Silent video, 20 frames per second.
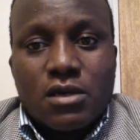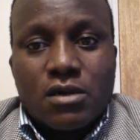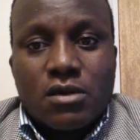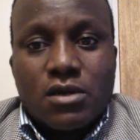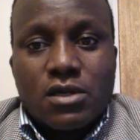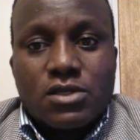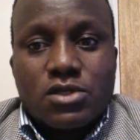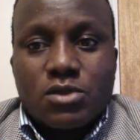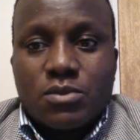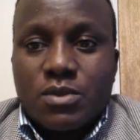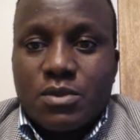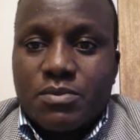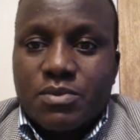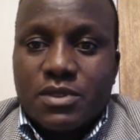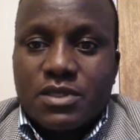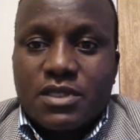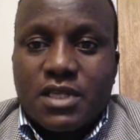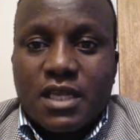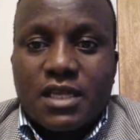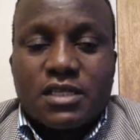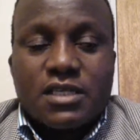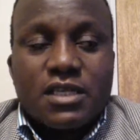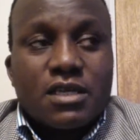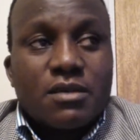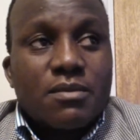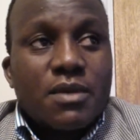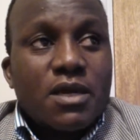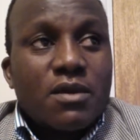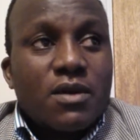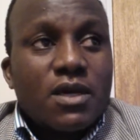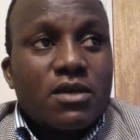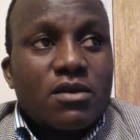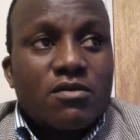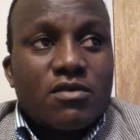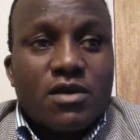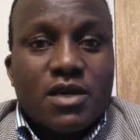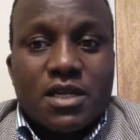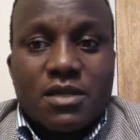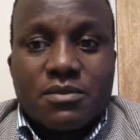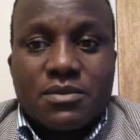going to be presented by one of
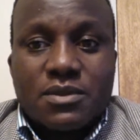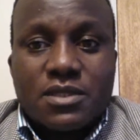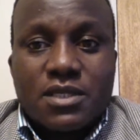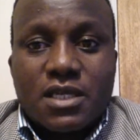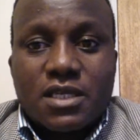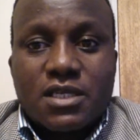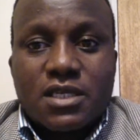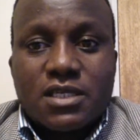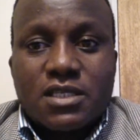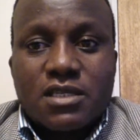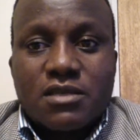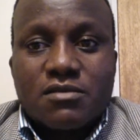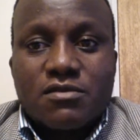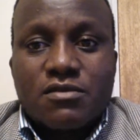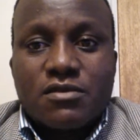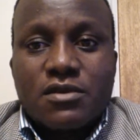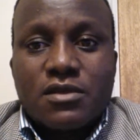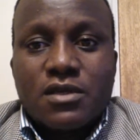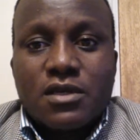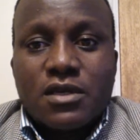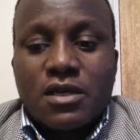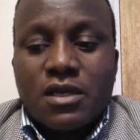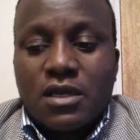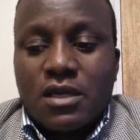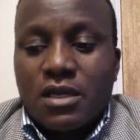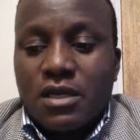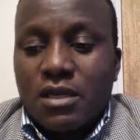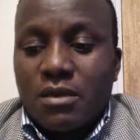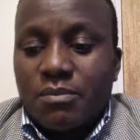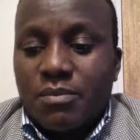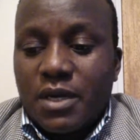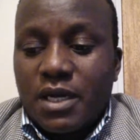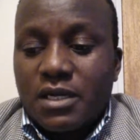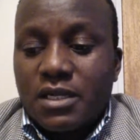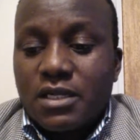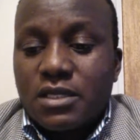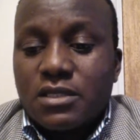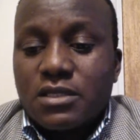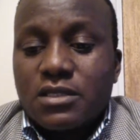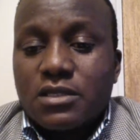our representatives in
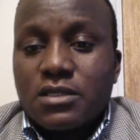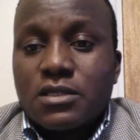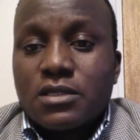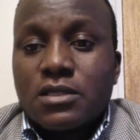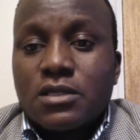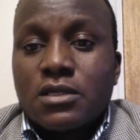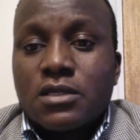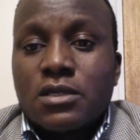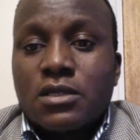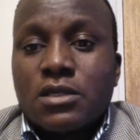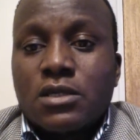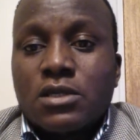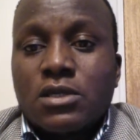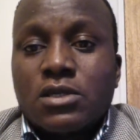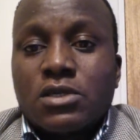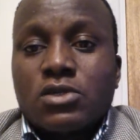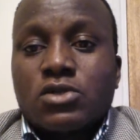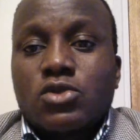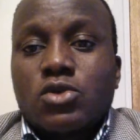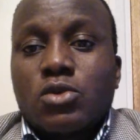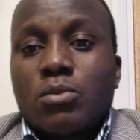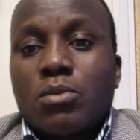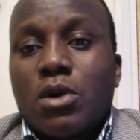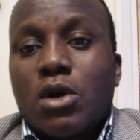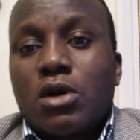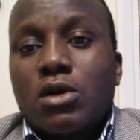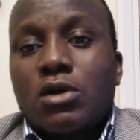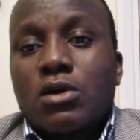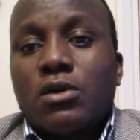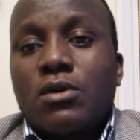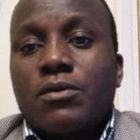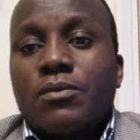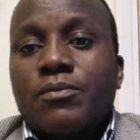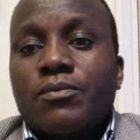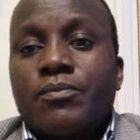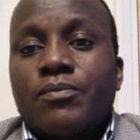Paris tomorrow